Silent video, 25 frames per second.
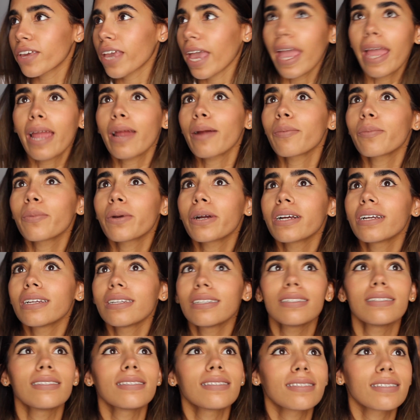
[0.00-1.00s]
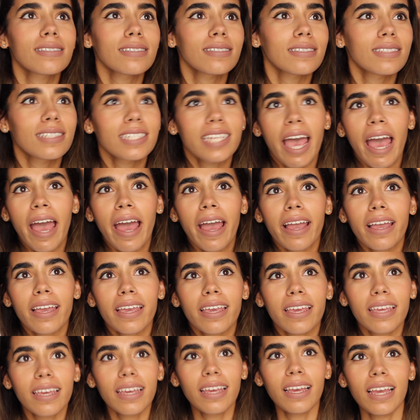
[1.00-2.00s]
cameras,
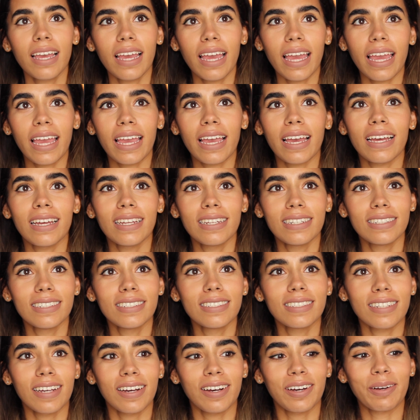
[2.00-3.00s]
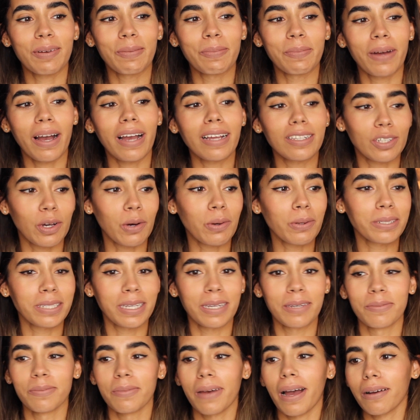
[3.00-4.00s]
tech, and I told
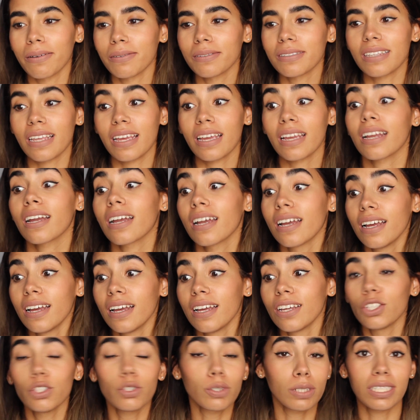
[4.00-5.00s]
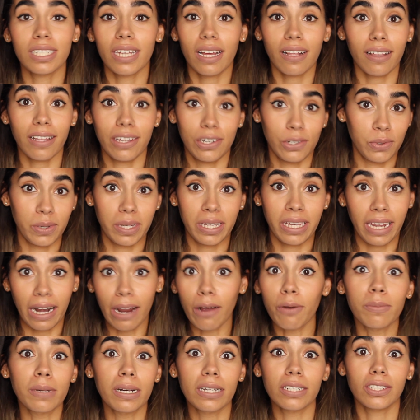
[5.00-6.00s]
him, I was like, you can tell I don't get
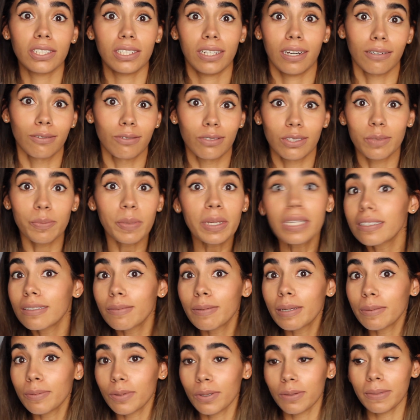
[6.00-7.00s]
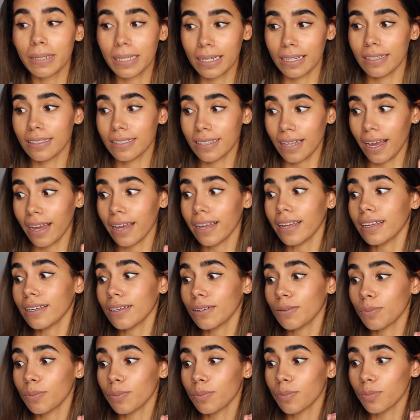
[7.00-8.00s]
out much and I don't speak to people because
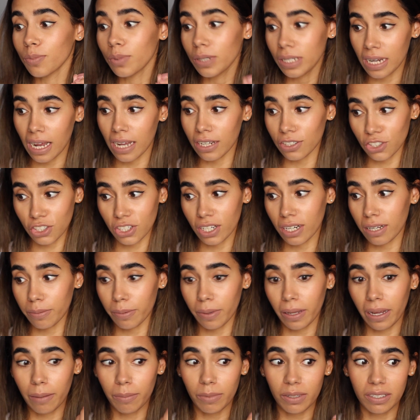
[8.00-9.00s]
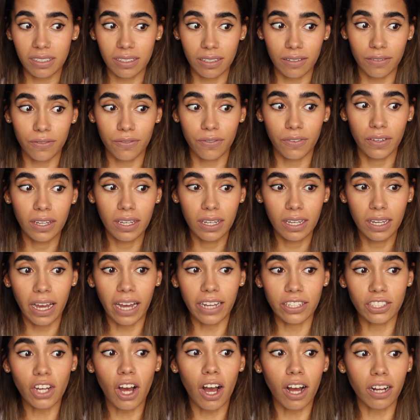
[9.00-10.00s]
I would not shut up. Like
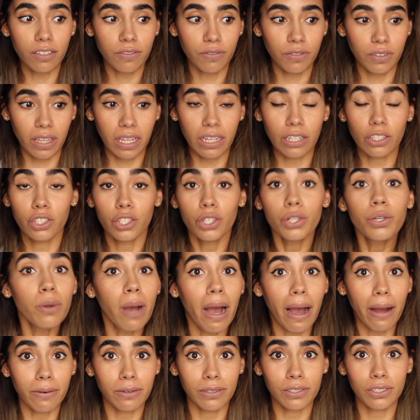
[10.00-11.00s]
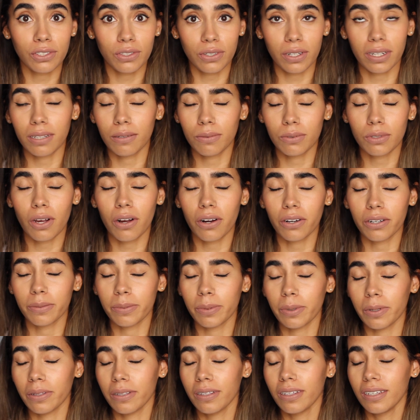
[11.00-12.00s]
I talked for like 2 hours straight. It was
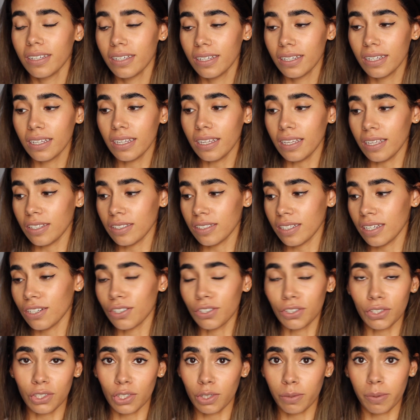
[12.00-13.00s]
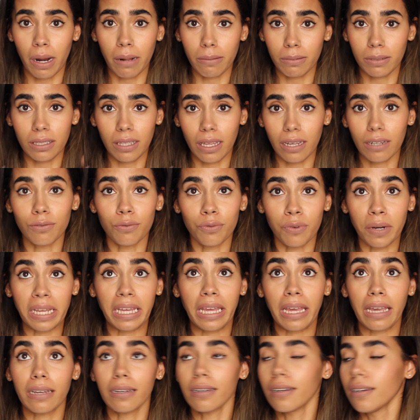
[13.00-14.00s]
horrible. His ears are probably like
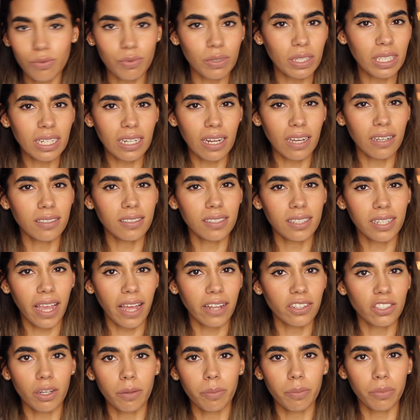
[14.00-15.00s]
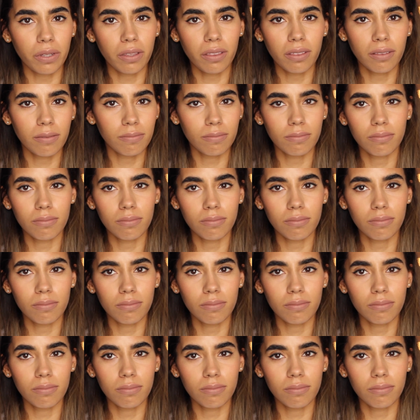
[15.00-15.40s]
ringing. It's really nice to catch up with